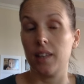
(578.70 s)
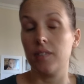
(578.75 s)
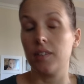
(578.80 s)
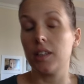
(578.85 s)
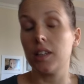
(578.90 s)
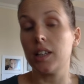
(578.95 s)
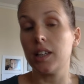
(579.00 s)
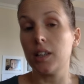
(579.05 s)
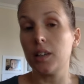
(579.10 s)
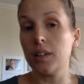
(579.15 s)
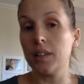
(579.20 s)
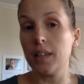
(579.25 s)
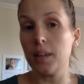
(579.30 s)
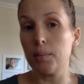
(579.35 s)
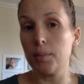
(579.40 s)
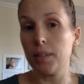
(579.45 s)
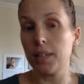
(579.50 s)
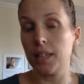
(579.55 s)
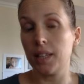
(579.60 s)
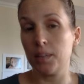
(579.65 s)
If you click on
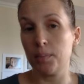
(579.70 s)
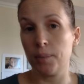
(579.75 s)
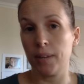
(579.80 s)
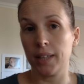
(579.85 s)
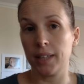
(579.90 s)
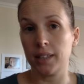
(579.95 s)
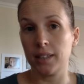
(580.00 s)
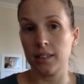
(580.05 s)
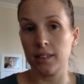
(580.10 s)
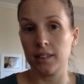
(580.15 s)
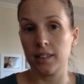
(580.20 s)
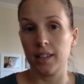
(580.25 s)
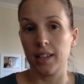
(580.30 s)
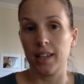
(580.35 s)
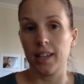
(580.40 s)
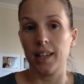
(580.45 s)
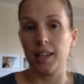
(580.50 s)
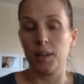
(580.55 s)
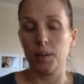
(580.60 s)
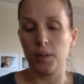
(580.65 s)
that begin button,
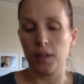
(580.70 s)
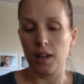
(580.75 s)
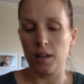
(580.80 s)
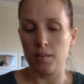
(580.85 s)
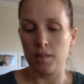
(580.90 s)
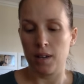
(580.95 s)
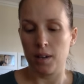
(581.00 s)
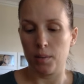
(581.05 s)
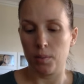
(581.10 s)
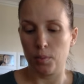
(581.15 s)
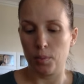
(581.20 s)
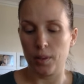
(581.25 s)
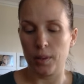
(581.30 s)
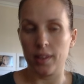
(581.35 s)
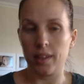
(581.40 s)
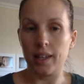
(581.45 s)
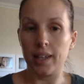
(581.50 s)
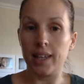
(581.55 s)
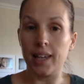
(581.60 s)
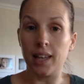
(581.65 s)
it'll come up
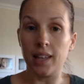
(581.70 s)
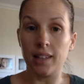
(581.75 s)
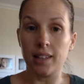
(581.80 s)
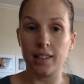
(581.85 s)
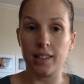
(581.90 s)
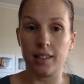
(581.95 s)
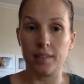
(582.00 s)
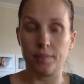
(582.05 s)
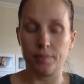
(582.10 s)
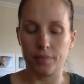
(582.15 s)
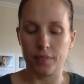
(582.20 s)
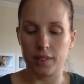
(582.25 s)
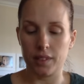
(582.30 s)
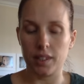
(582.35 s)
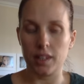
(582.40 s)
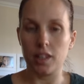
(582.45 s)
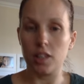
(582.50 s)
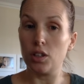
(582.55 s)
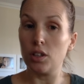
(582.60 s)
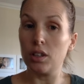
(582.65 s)
with a calendar
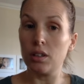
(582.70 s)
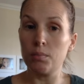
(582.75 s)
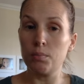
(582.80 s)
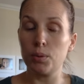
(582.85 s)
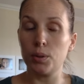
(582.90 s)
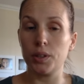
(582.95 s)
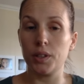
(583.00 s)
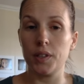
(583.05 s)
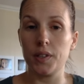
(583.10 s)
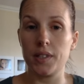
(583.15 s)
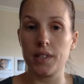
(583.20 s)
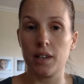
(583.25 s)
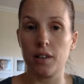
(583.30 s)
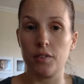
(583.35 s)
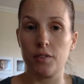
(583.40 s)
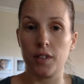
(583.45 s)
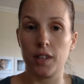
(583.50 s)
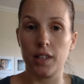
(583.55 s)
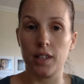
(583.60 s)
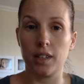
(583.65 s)
so that you can book
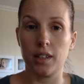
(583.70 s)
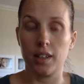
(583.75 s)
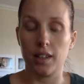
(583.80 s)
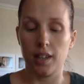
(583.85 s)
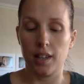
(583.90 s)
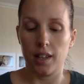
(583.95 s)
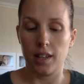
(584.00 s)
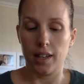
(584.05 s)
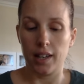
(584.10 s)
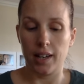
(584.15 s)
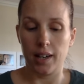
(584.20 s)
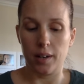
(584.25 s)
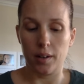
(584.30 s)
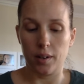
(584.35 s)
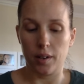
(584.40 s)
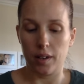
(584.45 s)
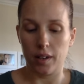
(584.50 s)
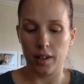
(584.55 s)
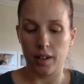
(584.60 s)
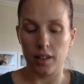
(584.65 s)
yourself in. Now,
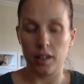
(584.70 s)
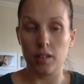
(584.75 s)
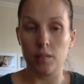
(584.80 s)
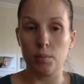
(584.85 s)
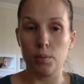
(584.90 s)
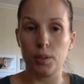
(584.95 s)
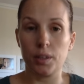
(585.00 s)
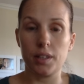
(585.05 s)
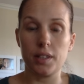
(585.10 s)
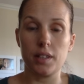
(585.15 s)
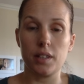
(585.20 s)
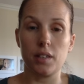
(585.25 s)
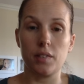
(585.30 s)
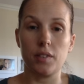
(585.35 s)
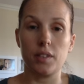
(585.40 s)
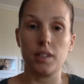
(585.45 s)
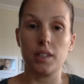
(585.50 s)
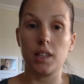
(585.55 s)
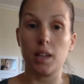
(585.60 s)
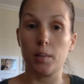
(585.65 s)
you can book
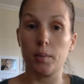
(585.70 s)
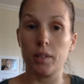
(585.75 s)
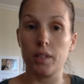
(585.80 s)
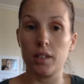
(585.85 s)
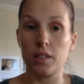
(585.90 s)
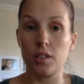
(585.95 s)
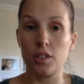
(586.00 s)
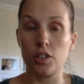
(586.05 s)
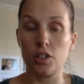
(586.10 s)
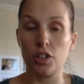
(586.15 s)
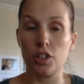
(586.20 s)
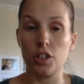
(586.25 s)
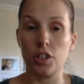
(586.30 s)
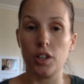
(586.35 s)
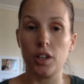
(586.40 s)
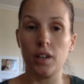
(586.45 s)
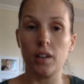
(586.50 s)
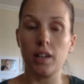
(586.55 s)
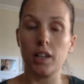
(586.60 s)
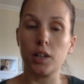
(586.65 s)
yourself in to come into the
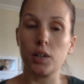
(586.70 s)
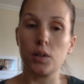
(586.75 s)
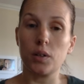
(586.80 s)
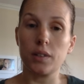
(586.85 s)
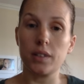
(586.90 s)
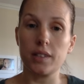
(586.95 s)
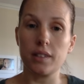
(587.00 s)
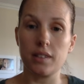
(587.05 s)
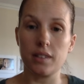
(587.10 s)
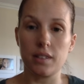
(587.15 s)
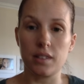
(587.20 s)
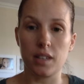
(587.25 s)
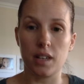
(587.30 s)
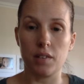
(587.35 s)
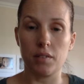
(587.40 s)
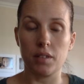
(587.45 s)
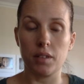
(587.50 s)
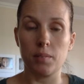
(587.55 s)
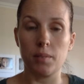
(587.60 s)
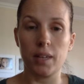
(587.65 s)
studio, and I call these
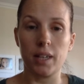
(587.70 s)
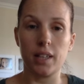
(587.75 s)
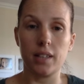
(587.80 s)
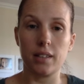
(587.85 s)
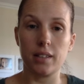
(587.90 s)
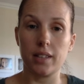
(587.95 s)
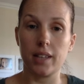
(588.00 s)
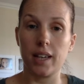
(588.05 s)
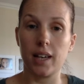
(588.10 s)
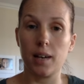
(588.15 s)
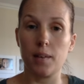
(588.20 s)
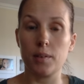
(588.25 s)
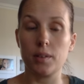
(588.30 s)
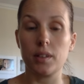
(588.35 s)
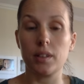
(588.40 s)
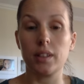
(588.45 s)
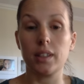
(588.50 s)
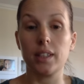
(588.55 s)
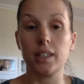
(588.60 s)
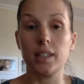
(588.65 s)
discovery meetings. They are
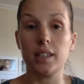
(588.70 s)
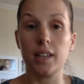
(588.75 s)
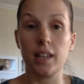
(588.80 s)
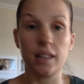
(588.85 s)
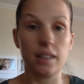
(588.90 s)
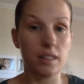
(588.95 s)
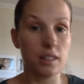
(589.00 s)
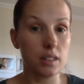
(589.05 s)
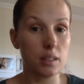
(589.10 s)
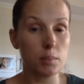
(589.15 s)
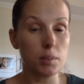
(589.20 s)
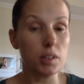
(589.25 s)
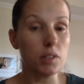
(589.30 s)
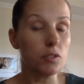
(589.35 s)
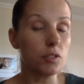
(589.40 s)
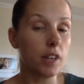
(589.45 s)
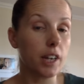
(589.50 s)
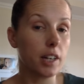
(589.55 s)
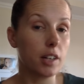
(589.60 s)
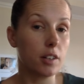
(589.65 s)
absolutely nothing to be
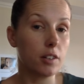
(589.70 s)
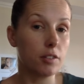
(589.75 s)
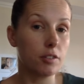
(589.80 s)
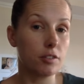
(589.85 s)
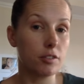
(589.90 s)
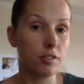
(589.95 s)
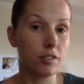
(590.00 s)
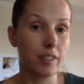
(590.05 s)
afraid of.